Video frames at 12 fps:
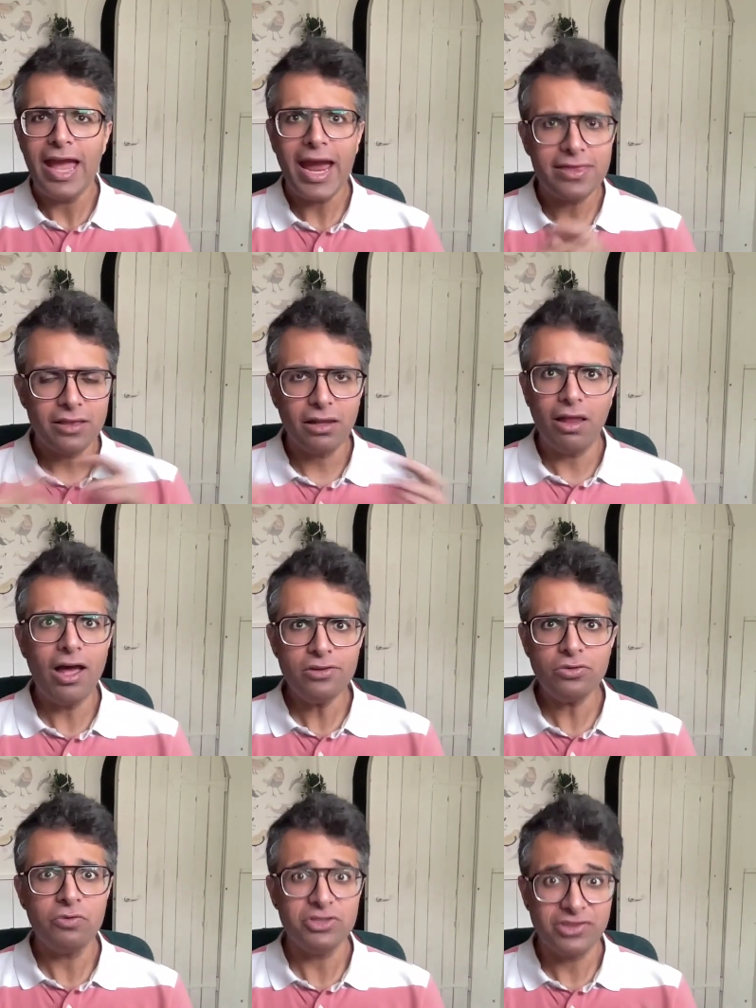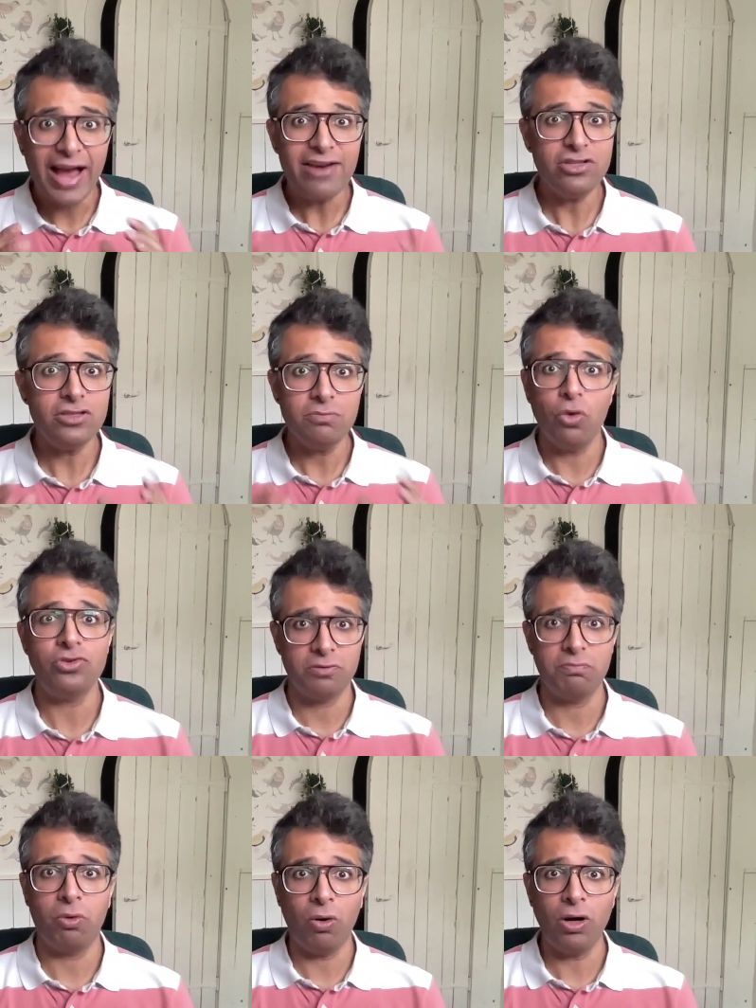And the last one, which is actually the most
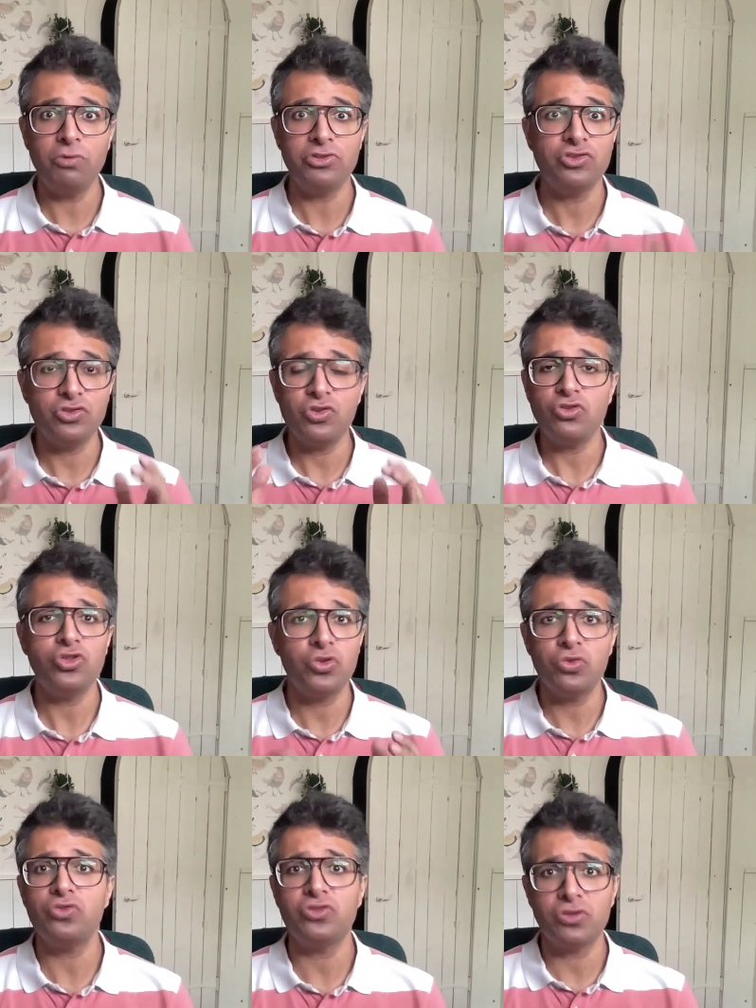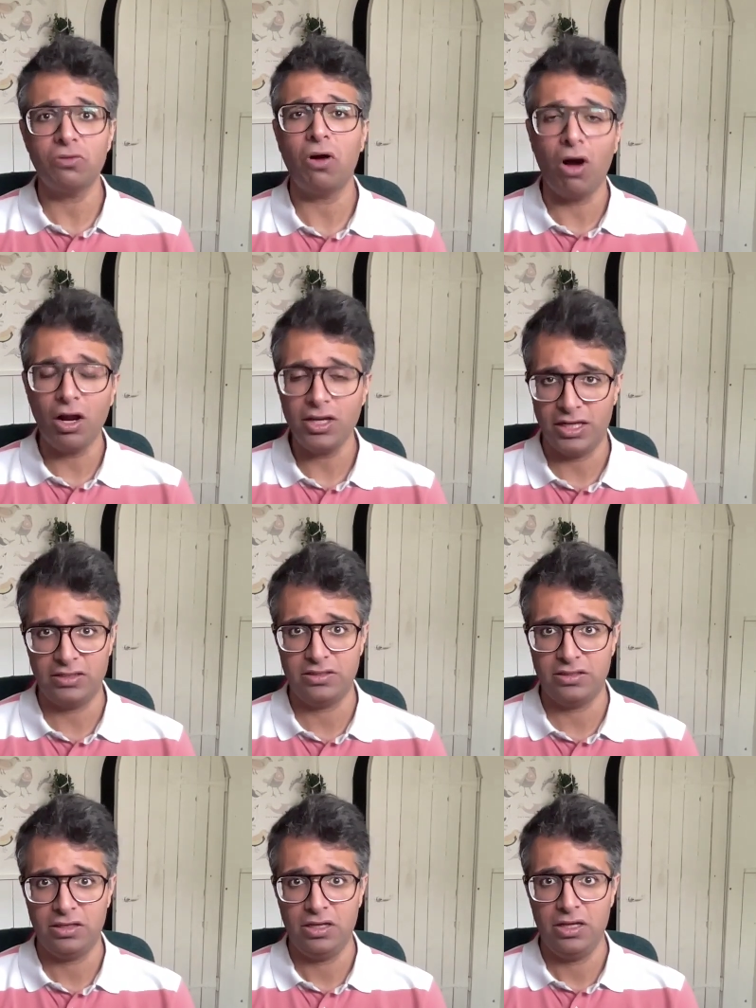important, which is to choose your
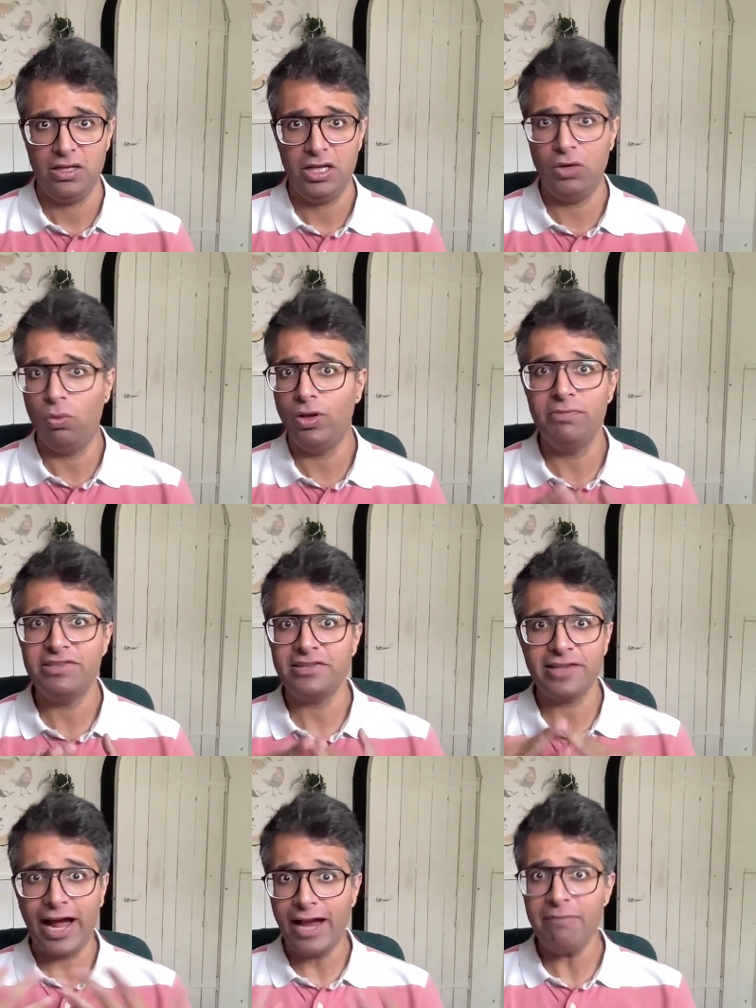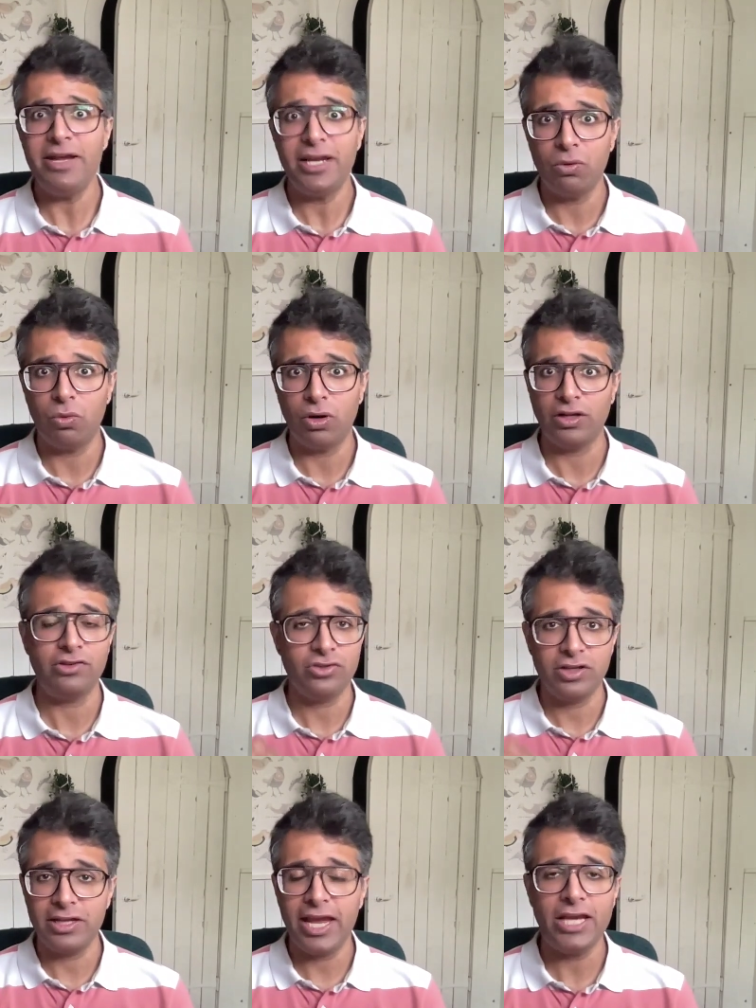audience. One of the mistakes I made at work is
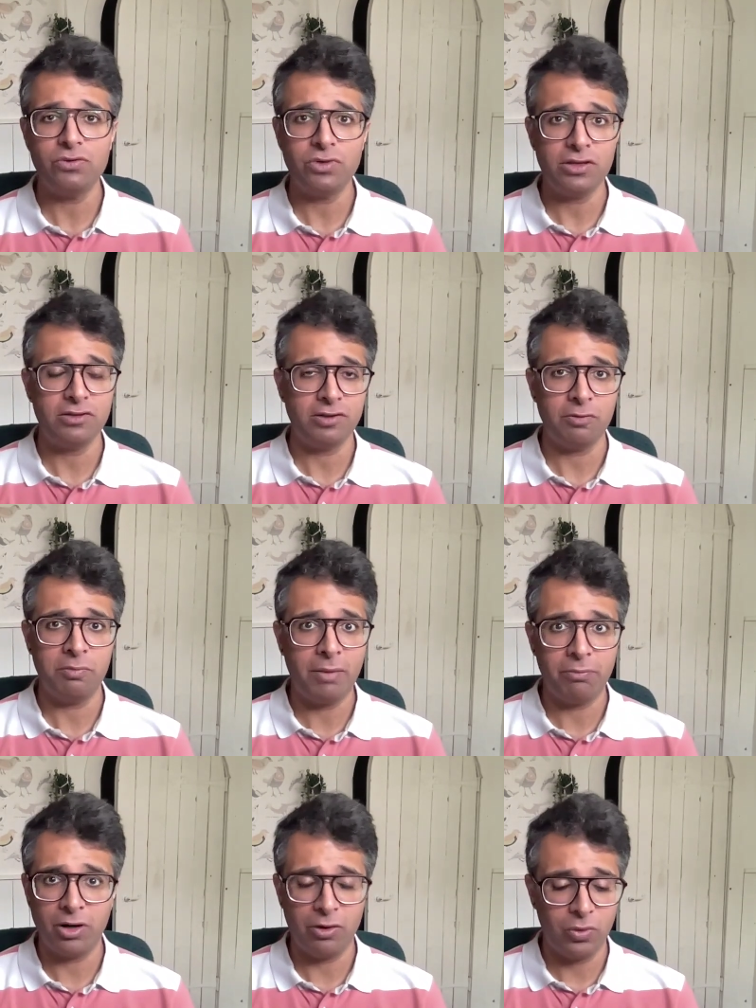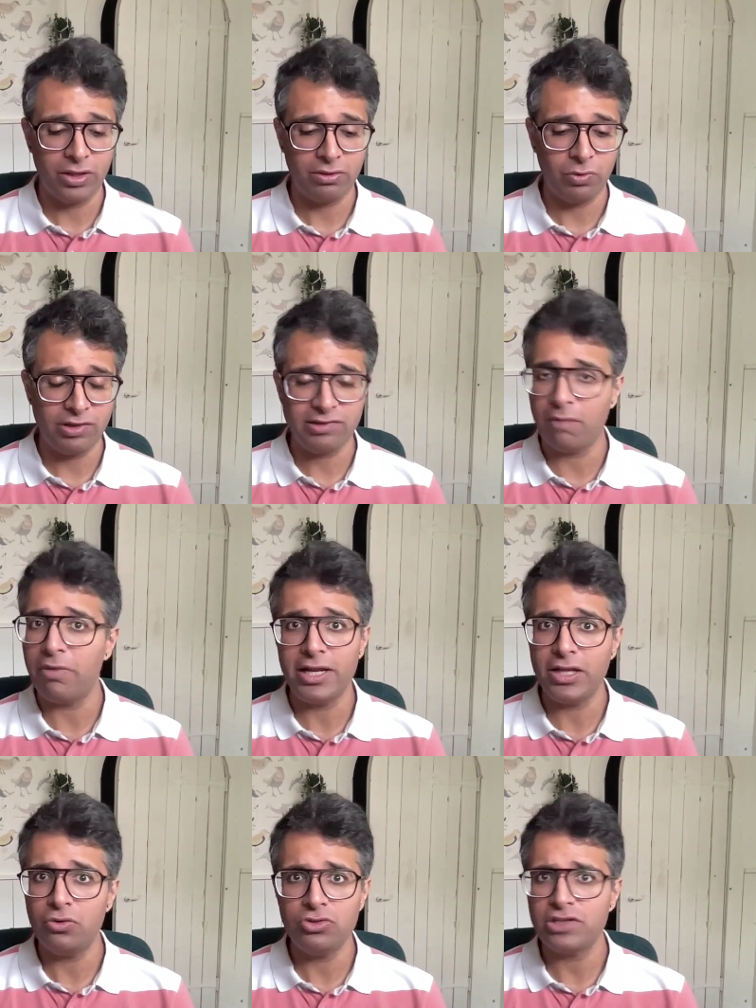to engage with a member with
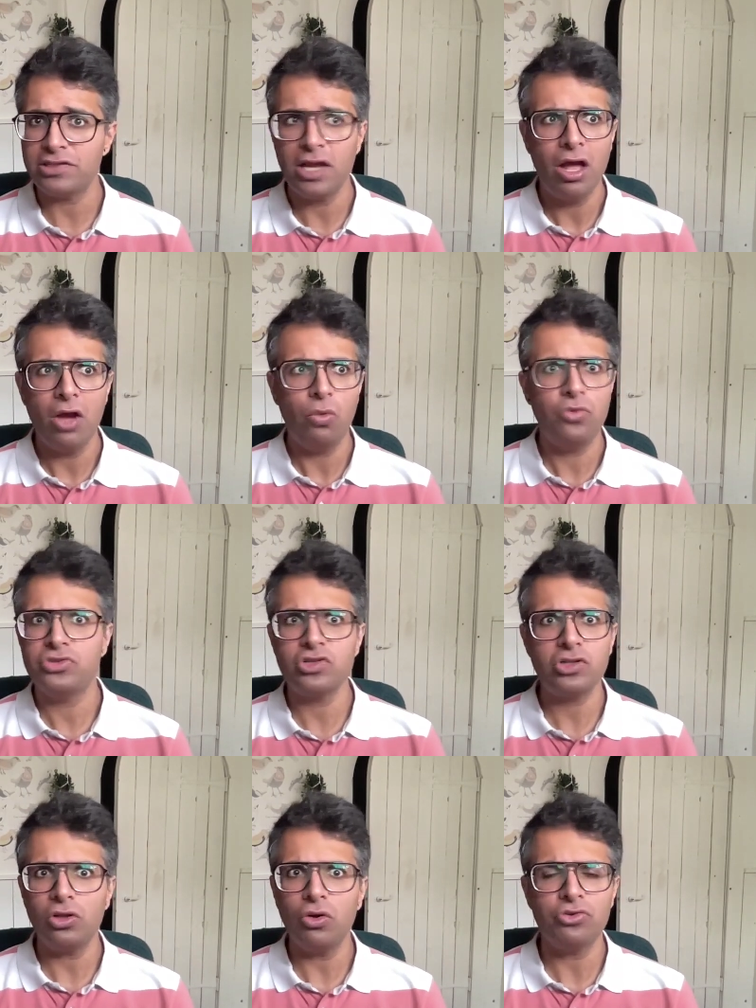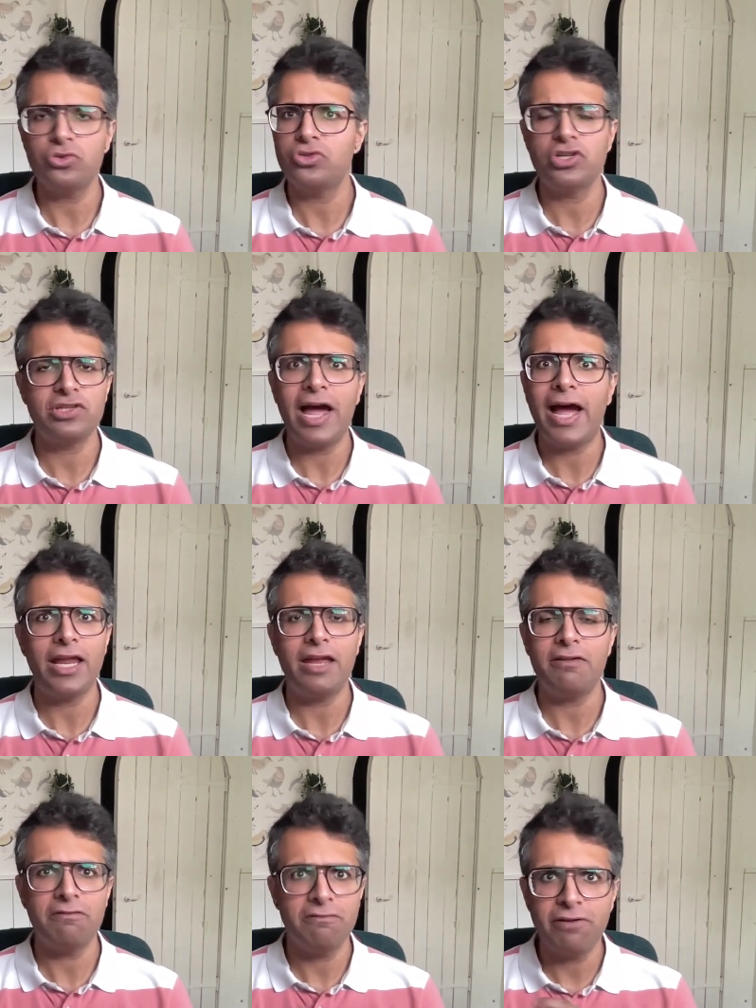somebody who was just closed, who just had
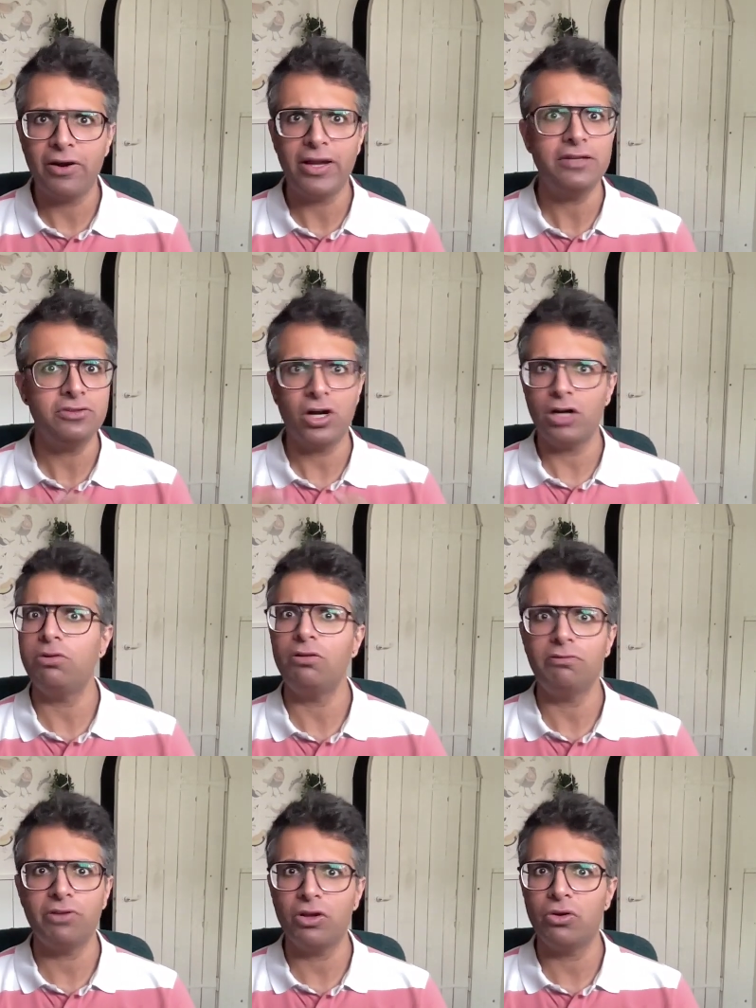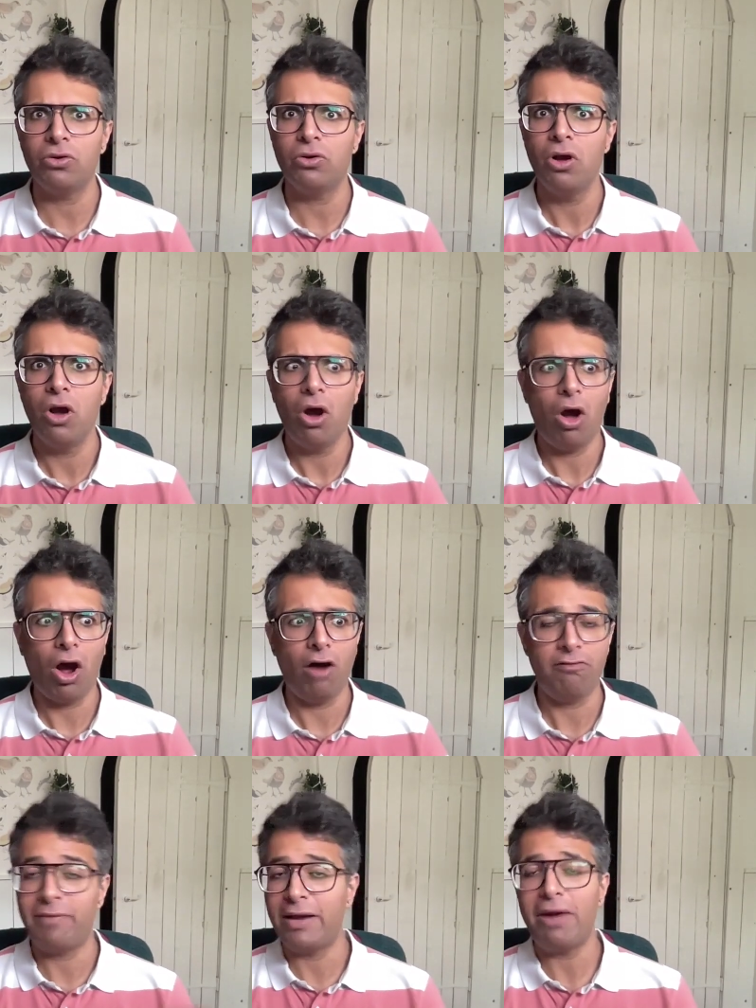a very terrible view
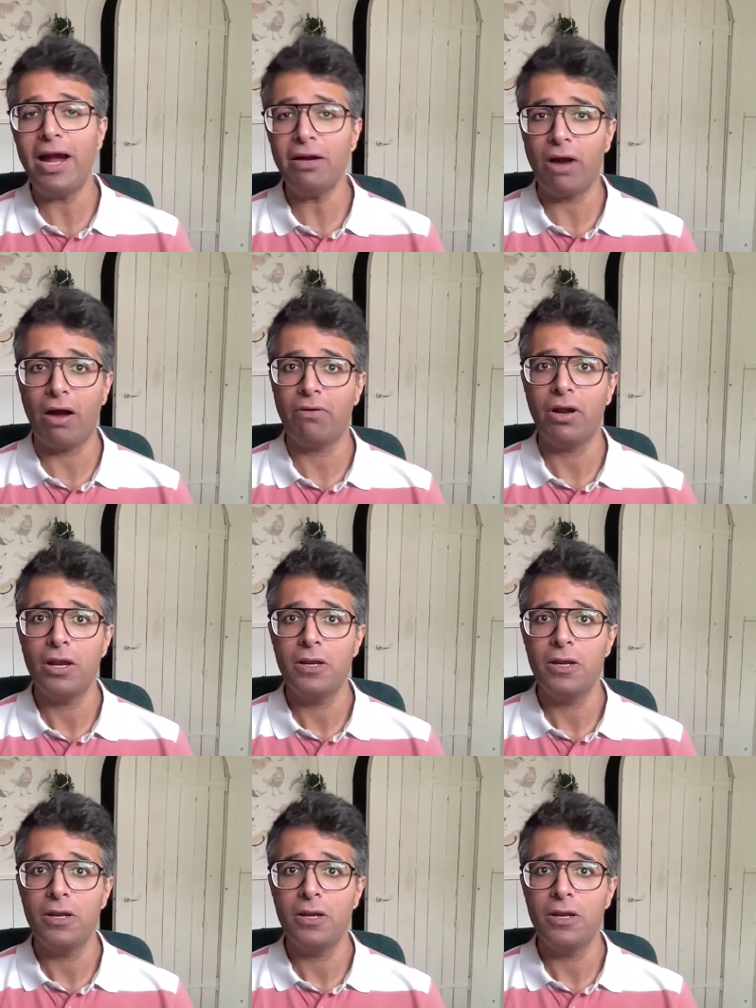of my background.